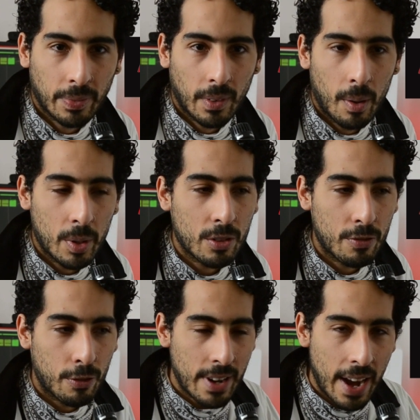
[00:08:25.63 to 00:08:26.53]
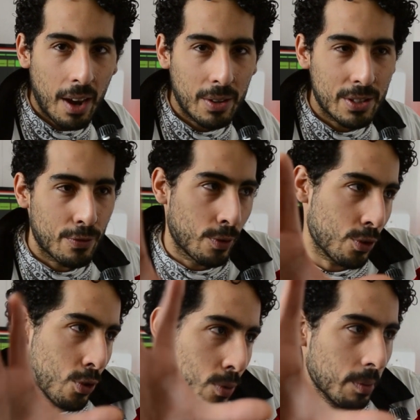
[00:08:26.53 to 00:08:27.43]
Because for now it's for
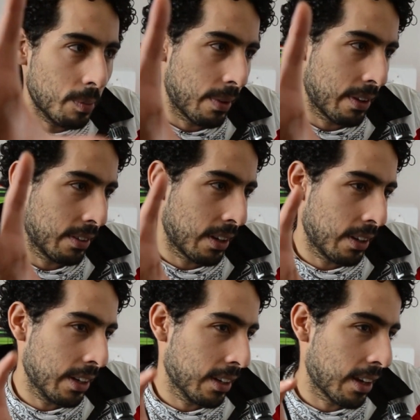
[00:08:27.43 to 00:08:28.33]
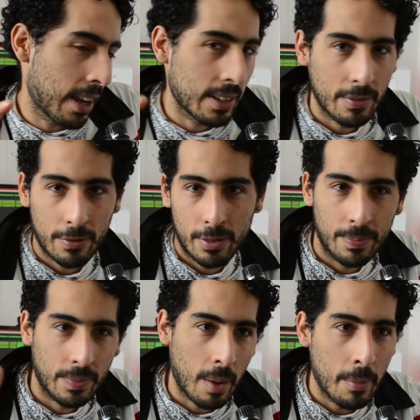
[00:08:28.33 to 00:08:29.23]
Europe and a little like from
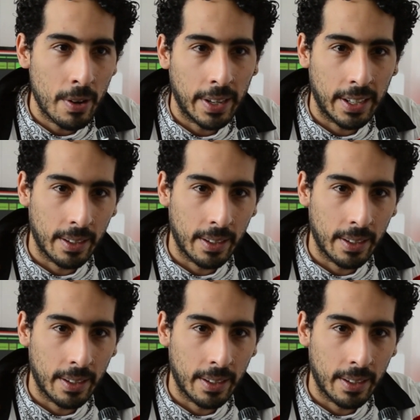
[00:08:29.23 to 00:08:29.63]
America.